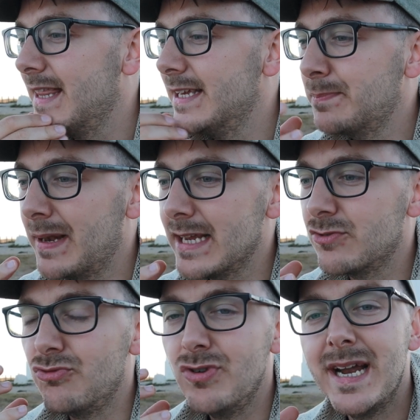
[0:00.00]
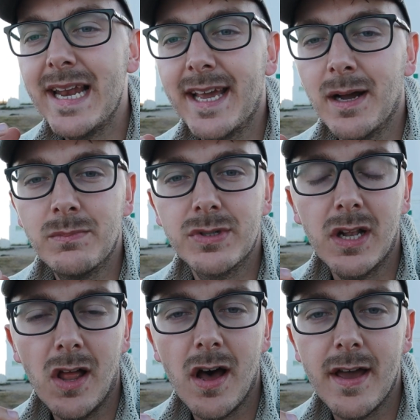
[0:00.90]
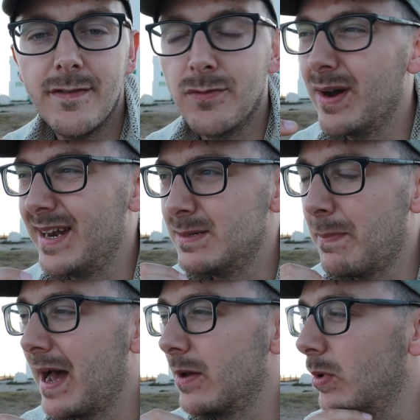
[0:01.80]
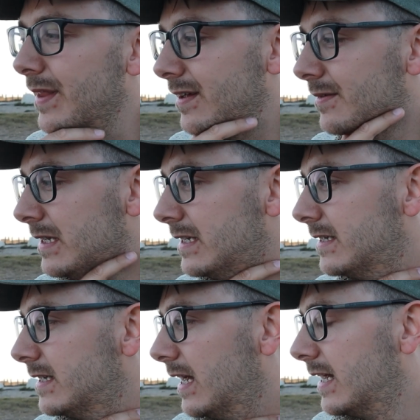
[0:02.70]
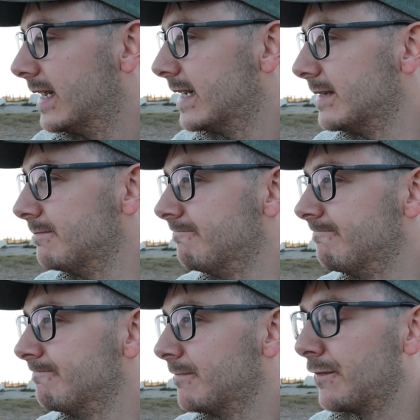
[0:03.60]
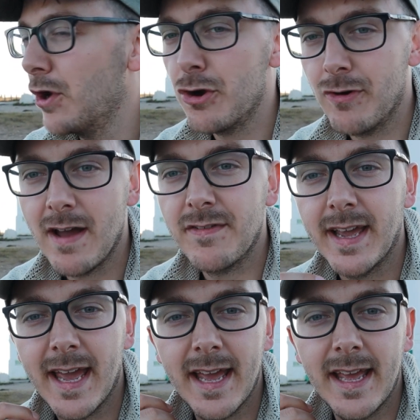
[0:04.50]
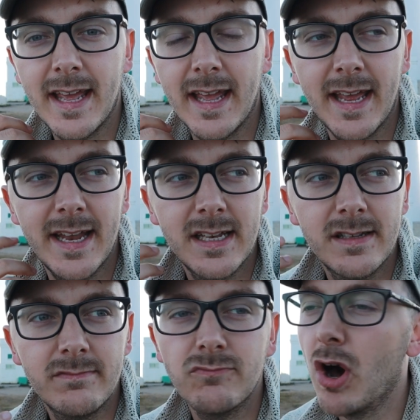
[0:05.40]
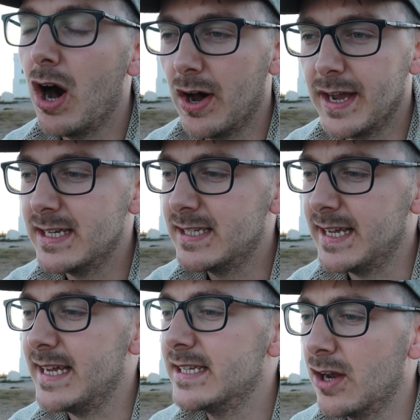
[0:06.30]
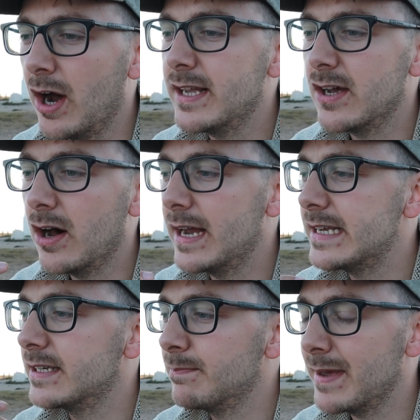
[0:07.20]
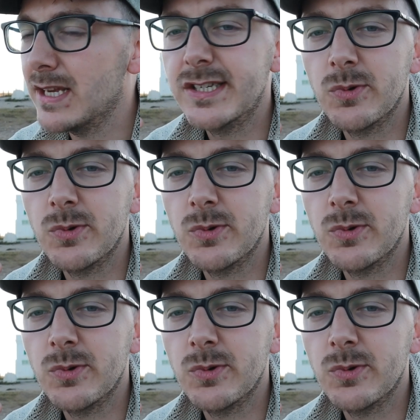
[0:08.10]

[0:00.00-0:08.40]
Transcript: this place really comes alive when it's bad weather. Photographing it in high seas and high tides and big